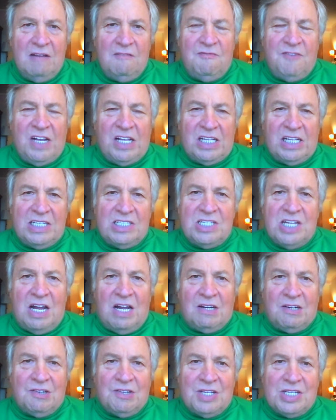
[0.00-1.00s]
failing to
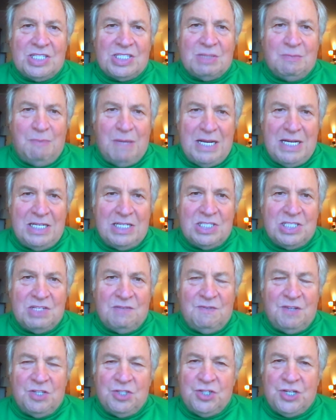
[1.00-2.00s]
honor the
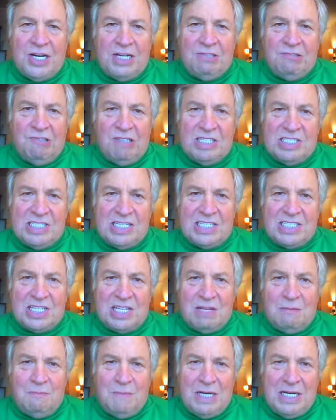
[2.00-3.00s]
subpoenas of the January
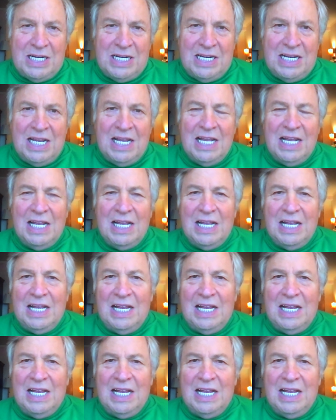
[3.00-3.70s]
6th committee,